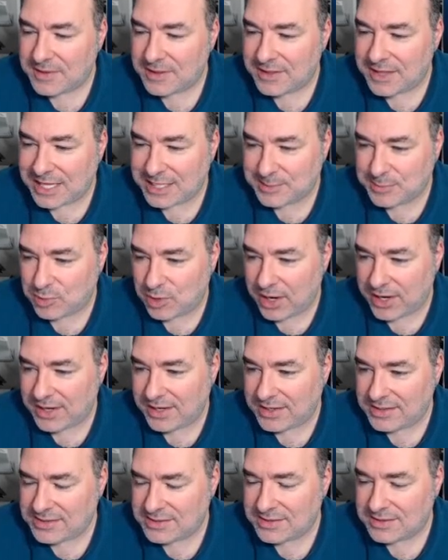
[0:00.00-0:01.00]
That's
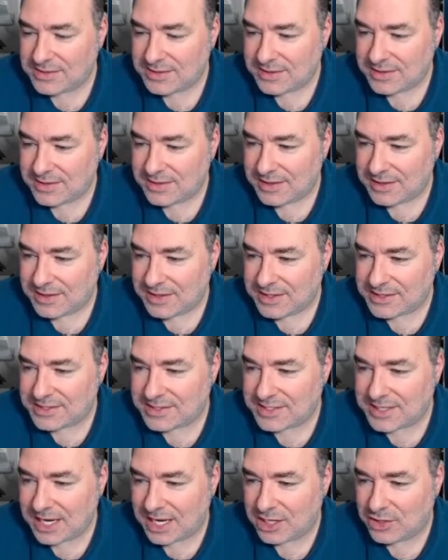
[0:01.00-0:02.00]
brightness. This
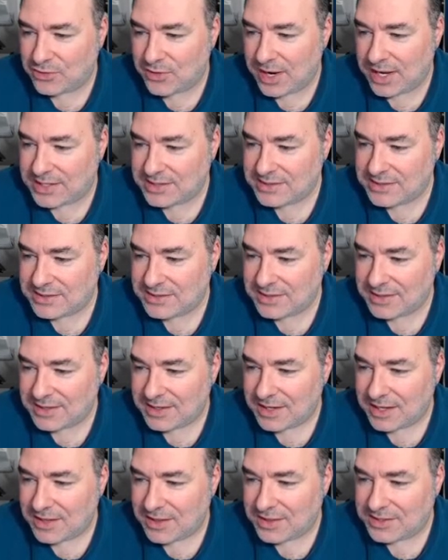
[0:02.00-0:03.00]
is contrast.
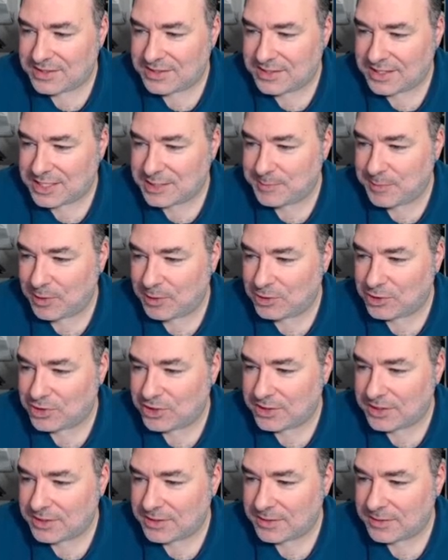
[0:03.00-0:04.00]
This is
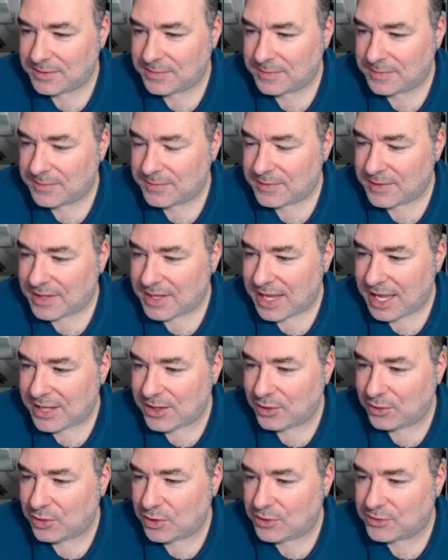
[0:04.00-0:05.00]
exposure. And
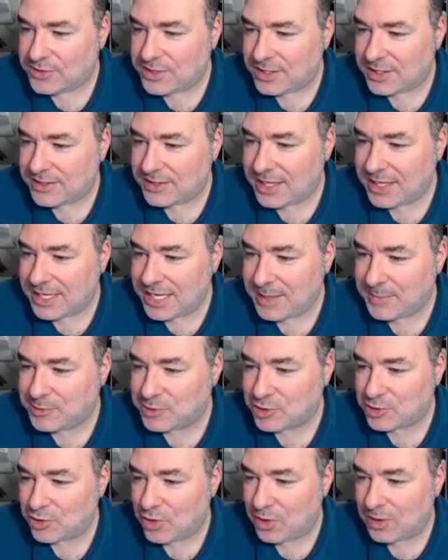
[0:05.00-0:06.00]
you'll notice that they keep
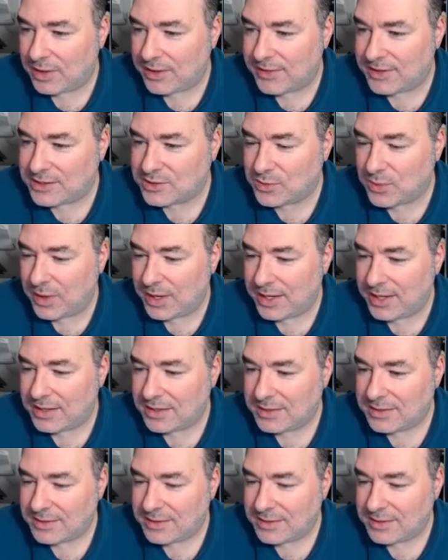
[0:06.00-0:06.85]
scrolling this way.